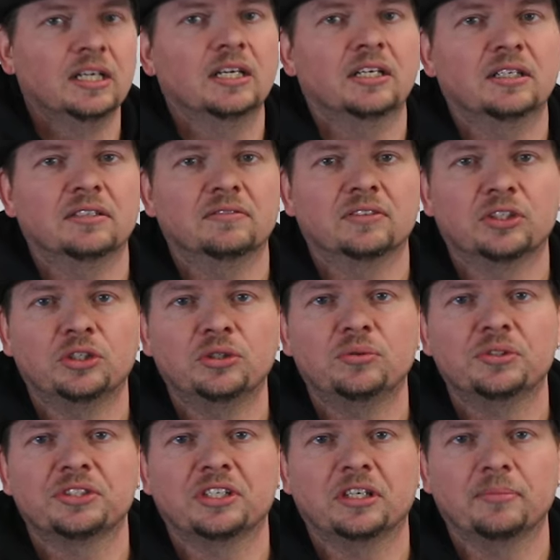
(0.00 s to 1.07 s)
of who
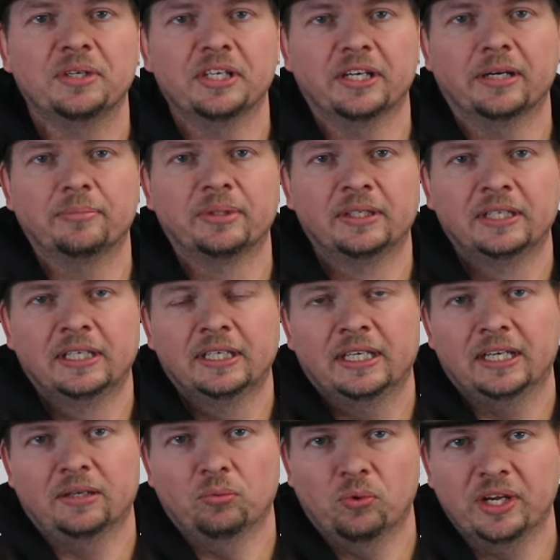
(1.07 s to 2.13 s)
was going to be up
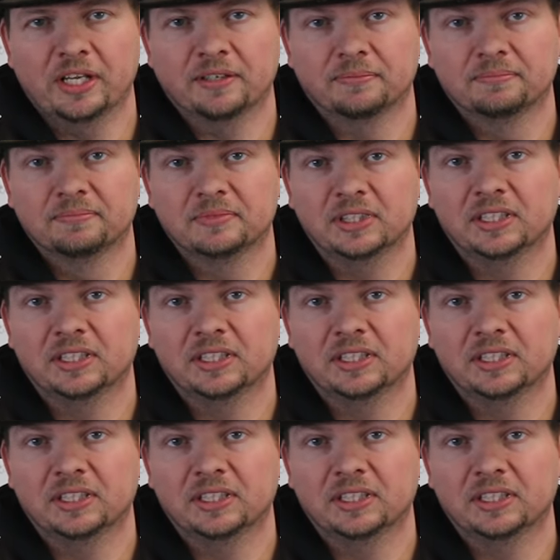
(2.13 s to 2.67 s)
and when.